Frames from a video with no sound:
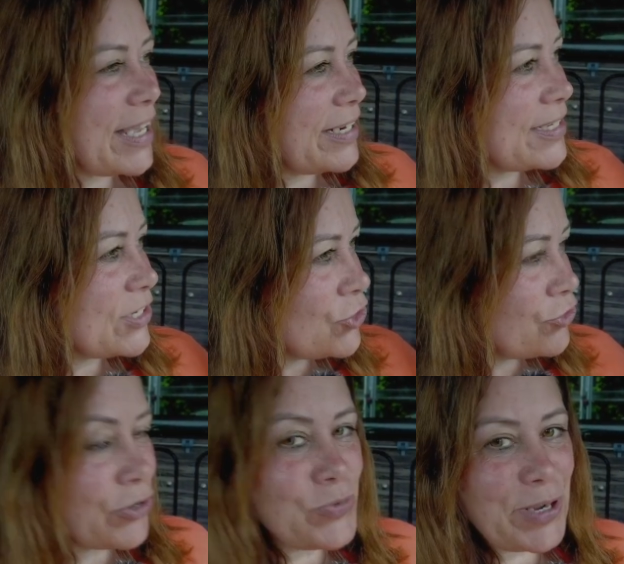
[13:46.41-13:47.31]
getting the
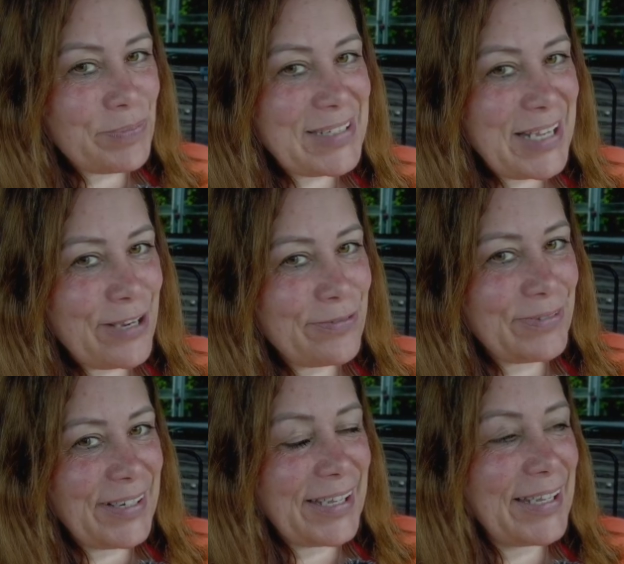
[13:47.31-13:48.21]
drone up
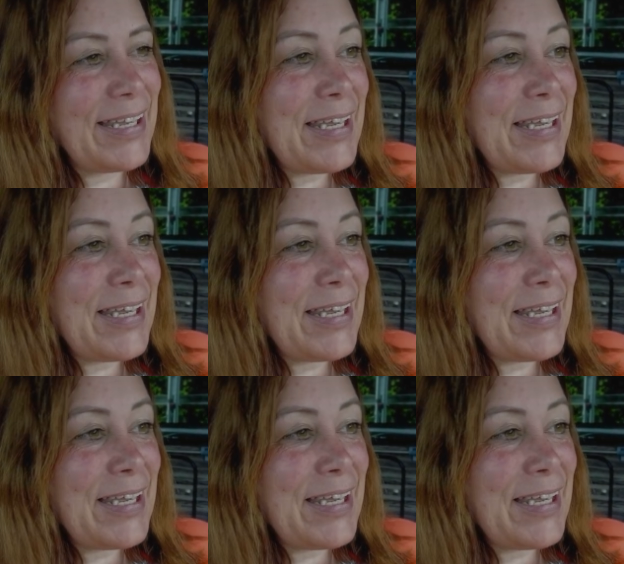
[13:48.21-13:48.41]
safely